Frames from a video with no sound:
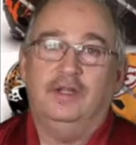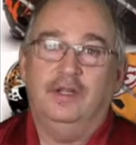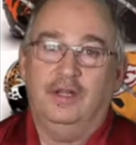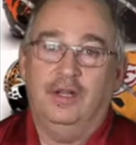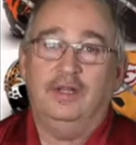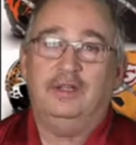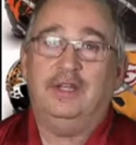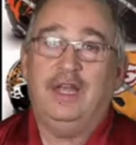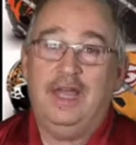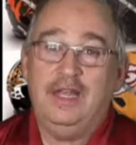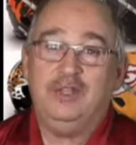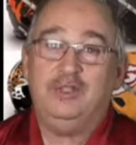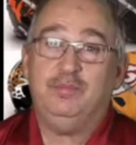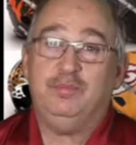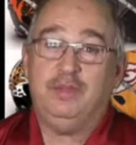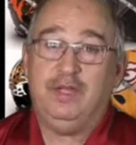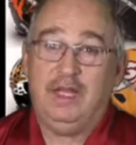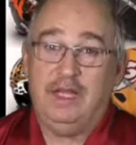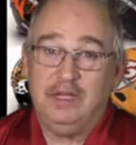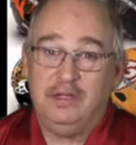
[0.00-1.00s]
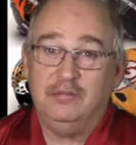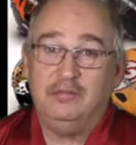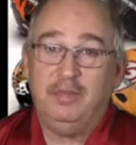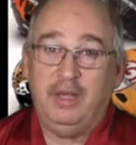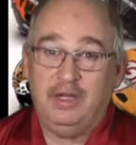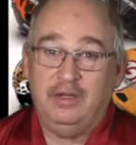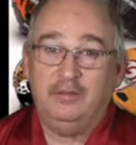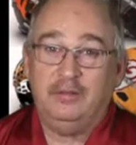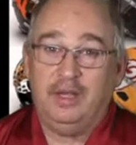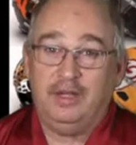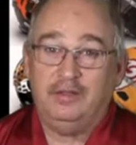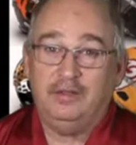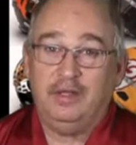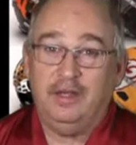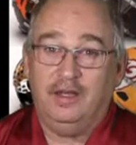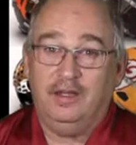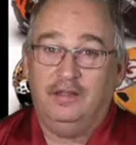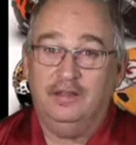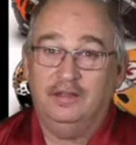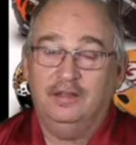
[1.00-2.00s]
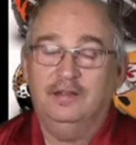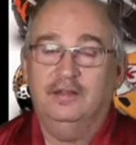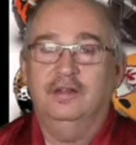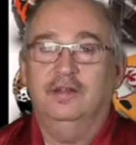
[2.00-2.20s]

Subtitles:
He let Case Keenum beat him like that?